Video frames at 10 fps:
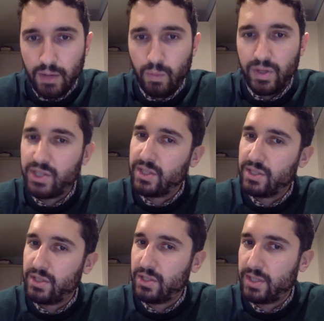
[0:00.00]
which
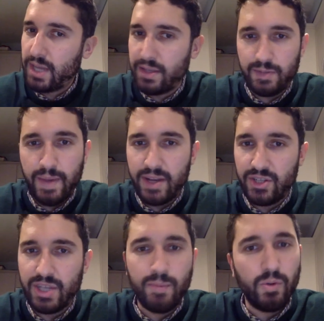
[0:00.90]
is just how the
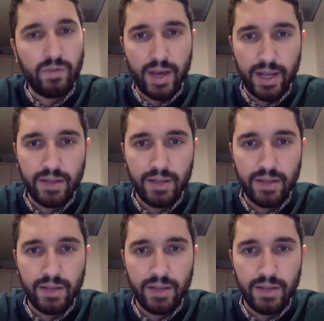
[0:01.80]
Spanish say Mourvèdre.